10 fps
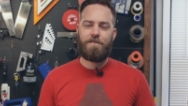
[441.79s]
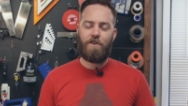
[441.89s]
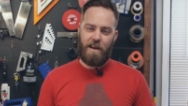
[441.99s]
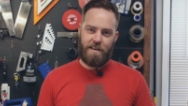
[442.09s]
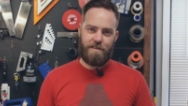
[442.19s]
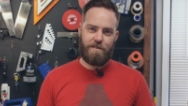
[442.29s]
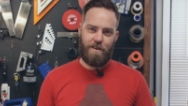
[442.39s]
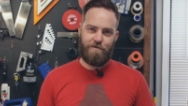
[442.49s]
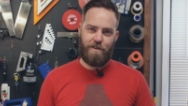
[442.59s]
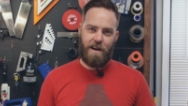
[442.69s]
stocking
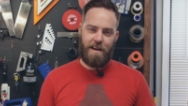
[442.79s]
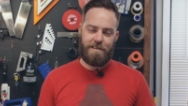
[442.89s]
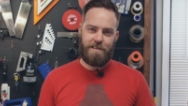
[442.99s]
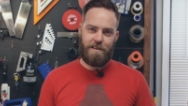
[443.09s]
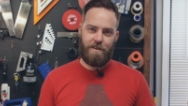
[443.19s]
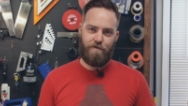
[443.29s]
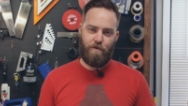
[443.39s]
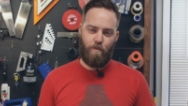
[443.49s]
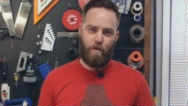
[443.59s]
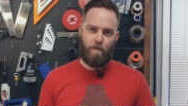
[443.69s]
stuffer idea
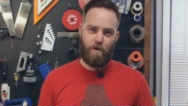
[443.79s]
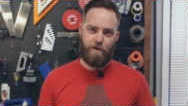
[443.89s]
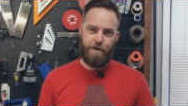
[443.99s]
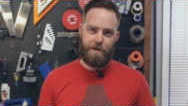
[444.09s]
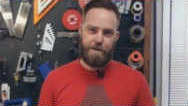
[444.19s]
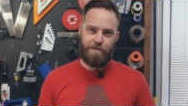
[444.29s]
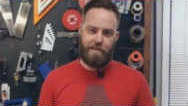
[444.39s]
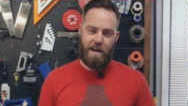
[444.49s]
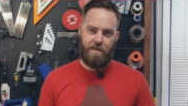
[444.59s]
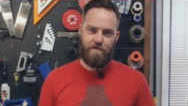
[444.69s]
for the woodworker in your
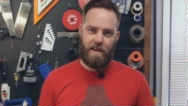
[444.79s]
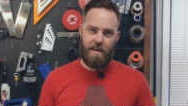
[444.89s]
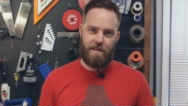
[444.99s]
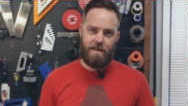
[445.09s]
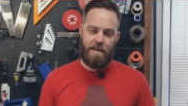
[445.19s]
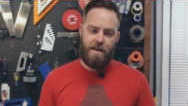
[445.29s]
life. And